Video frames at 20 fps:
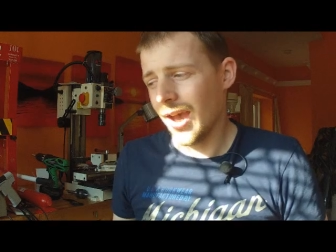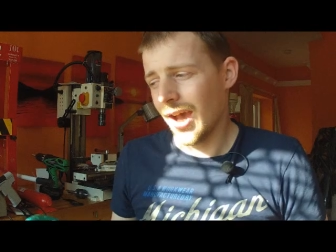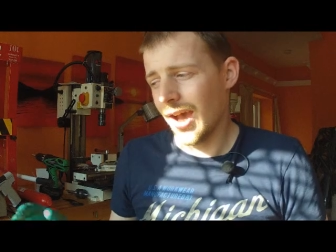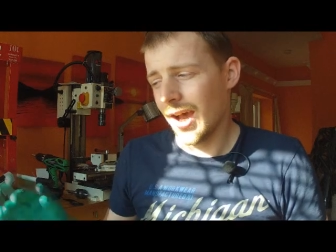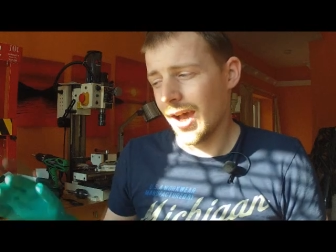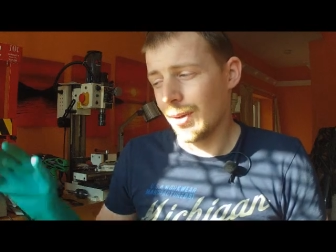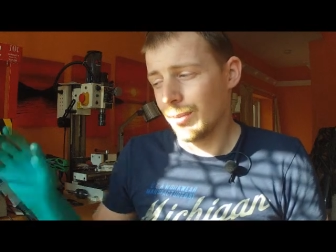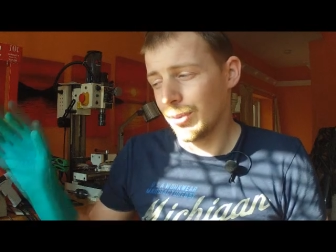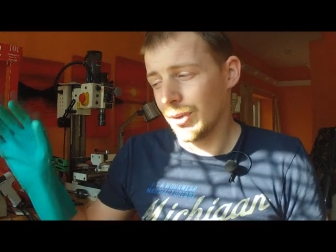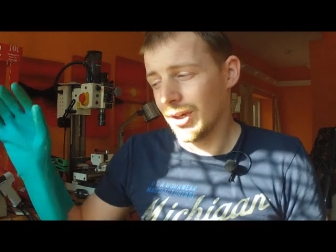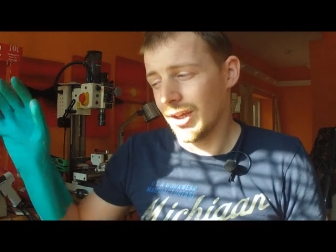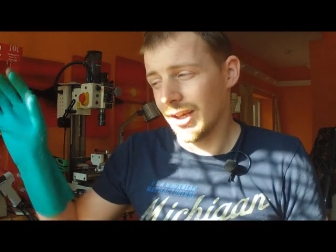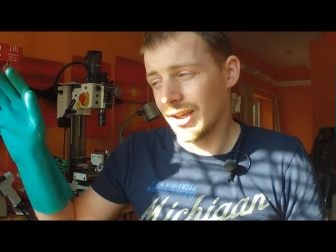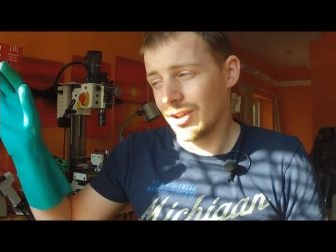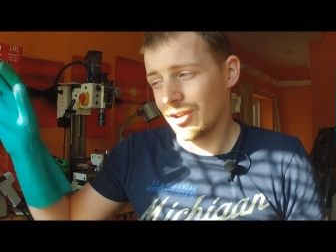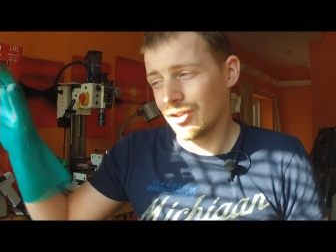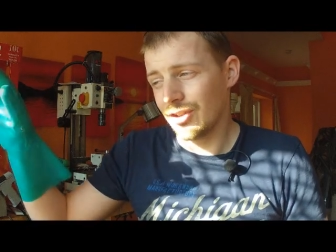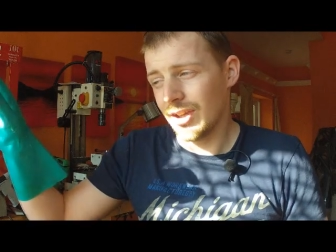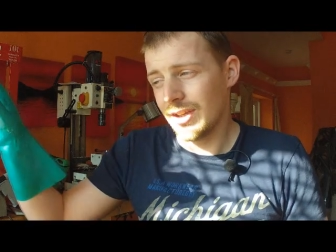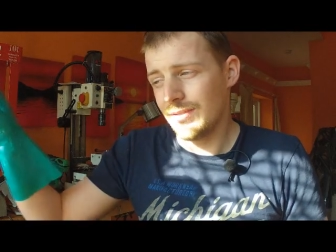Uh, but
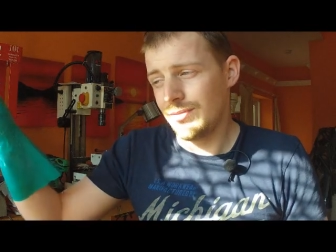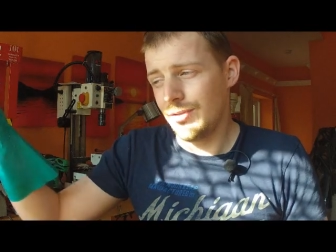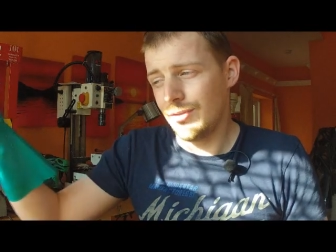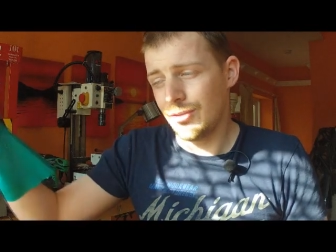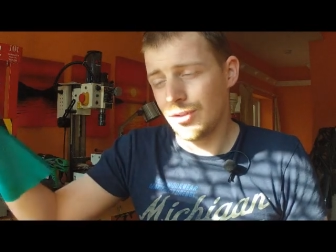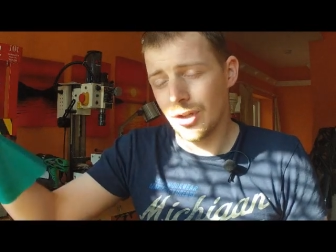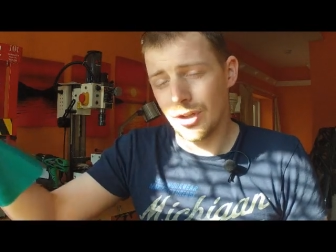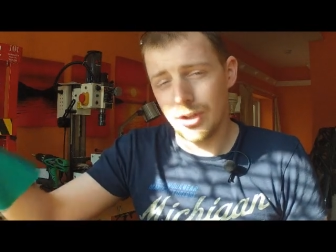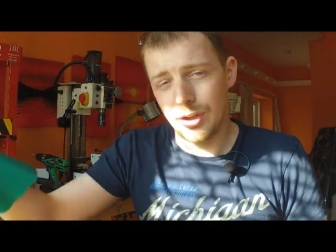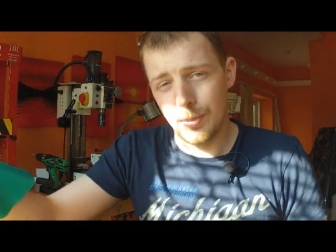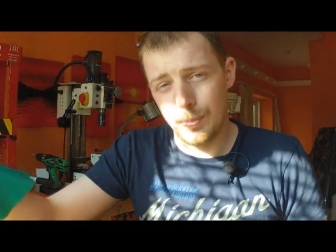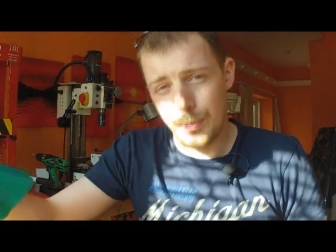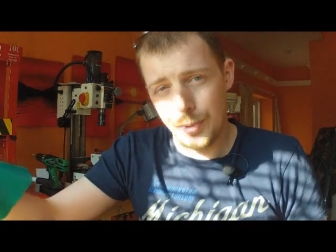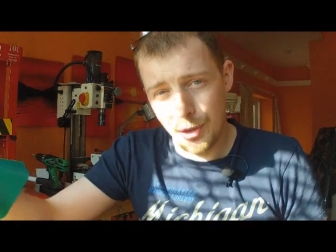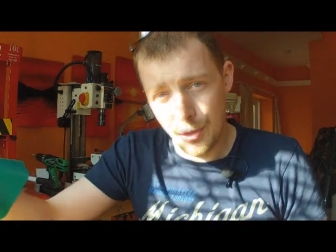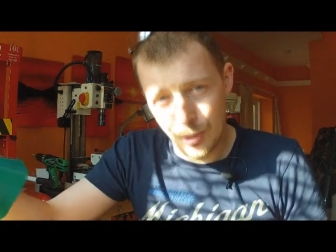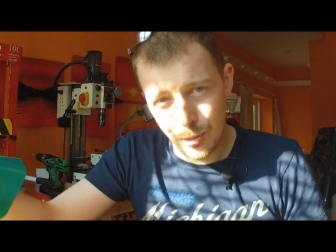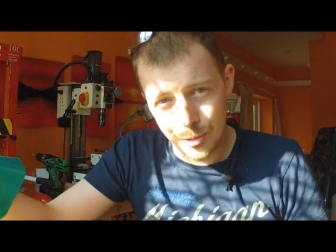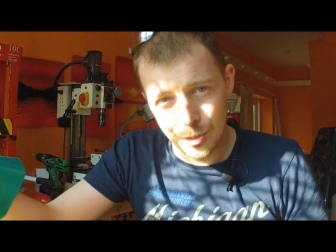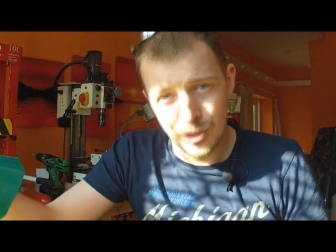like I say, if you've got the
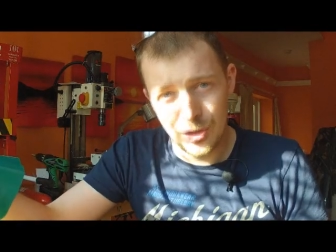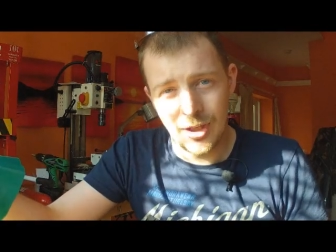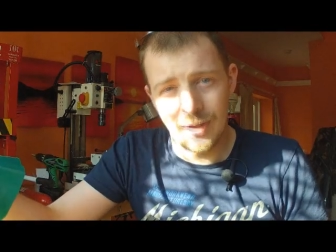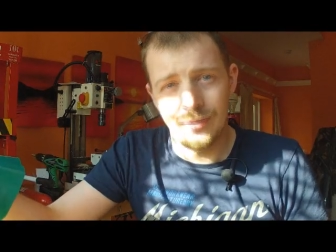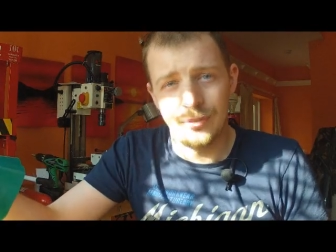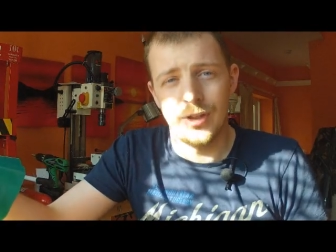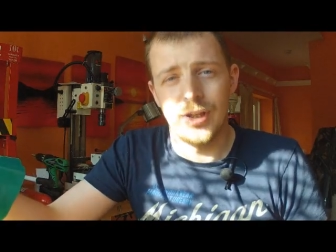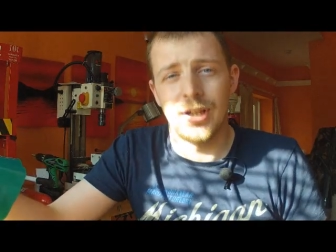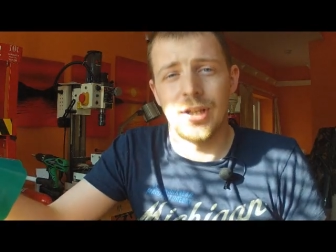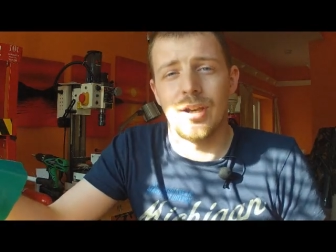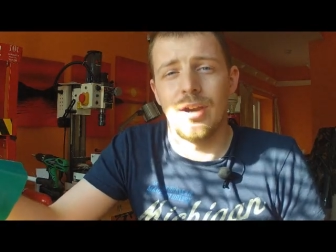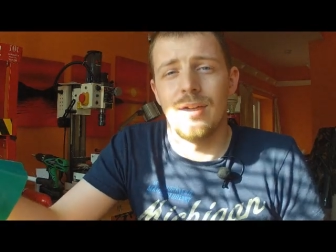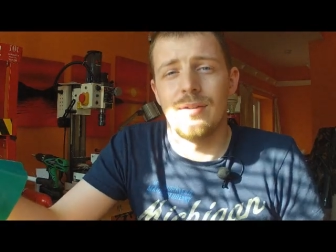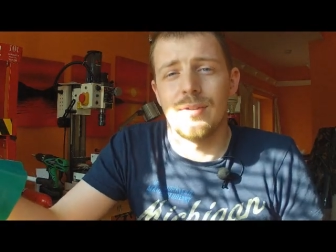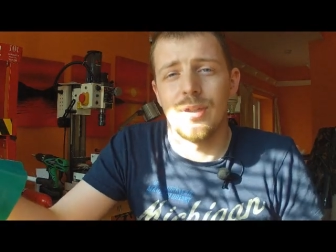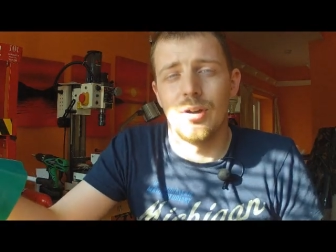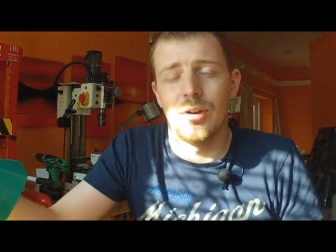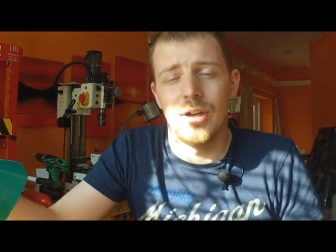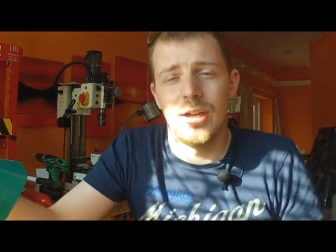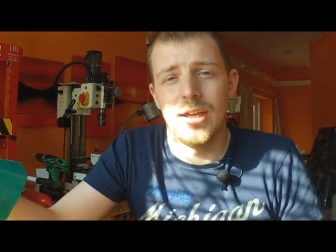pure stuff like
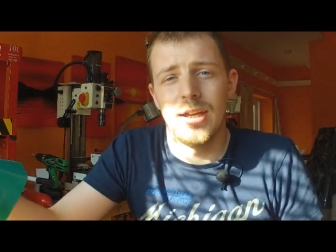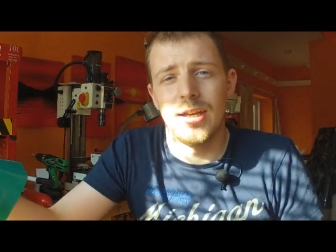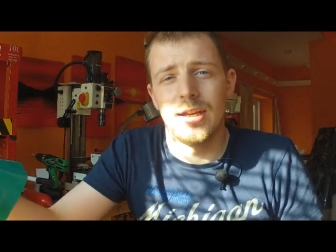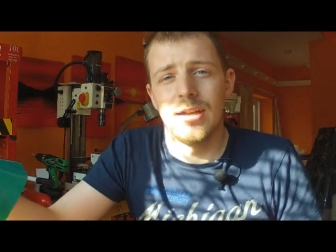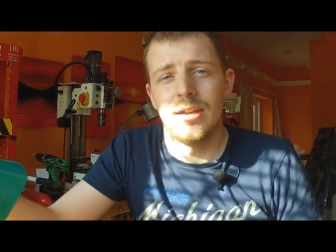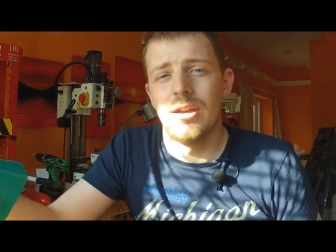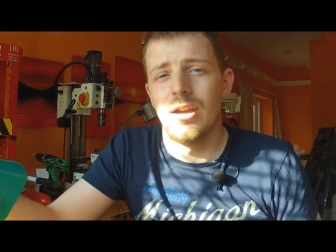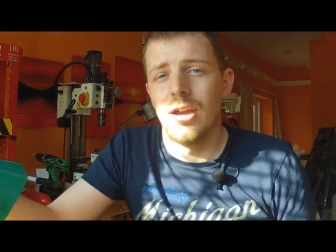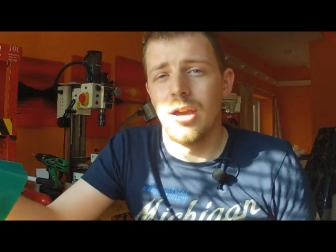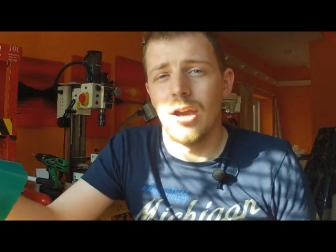I've got here,